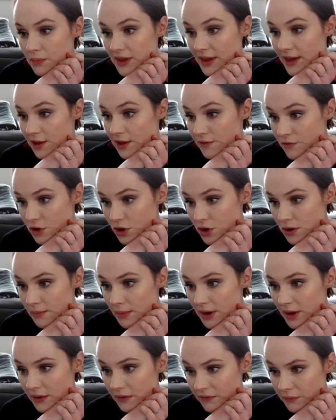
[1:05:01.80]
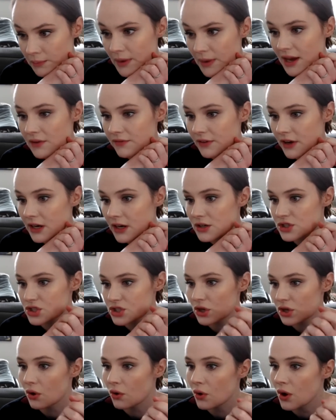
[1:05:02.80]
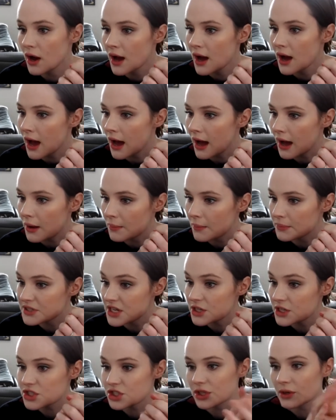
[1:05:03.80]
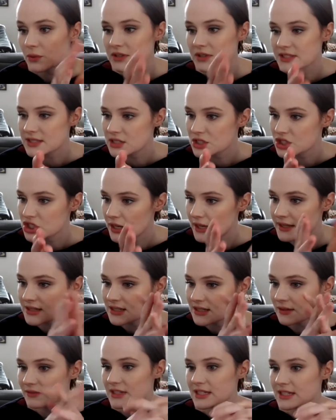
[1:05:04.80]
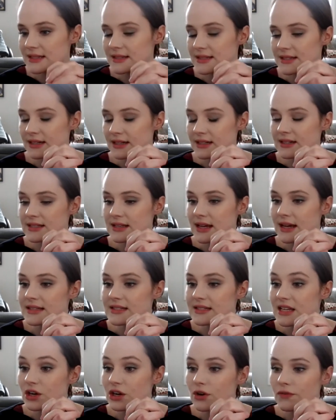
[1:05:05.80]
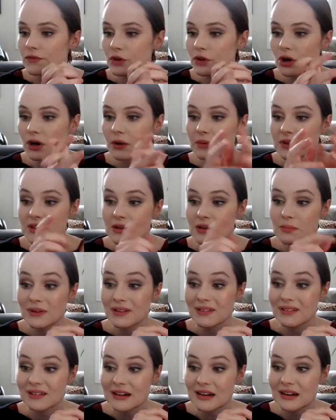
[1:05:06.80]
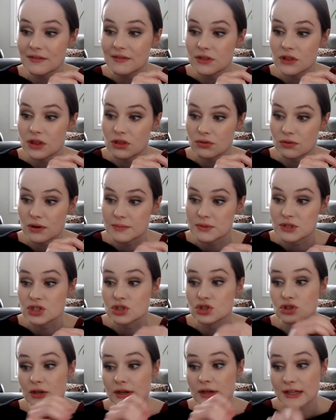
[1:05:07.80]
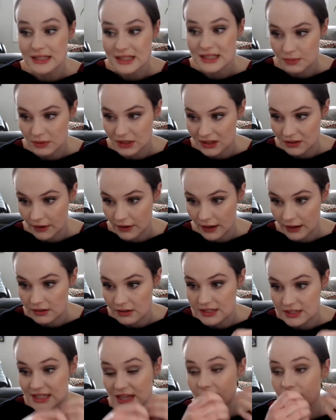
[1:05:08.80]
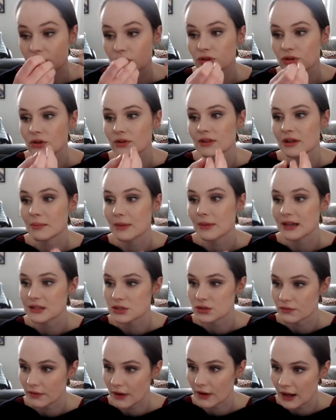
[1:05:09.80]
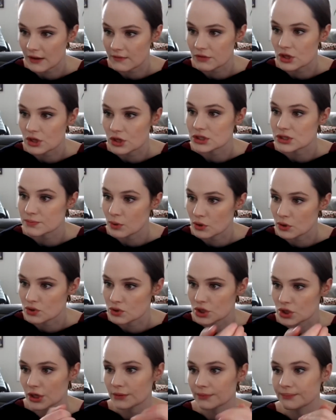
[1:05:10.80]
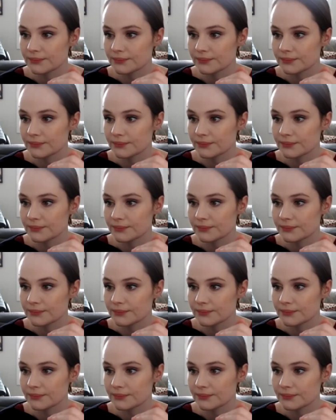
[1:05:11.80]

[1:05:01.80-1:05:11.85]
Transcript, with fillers: behavior mod modifiers. So um, potentially what's the chance of these insecticides interfering with the ability of the thrips to transmit the virus, even though they might survive the exposure?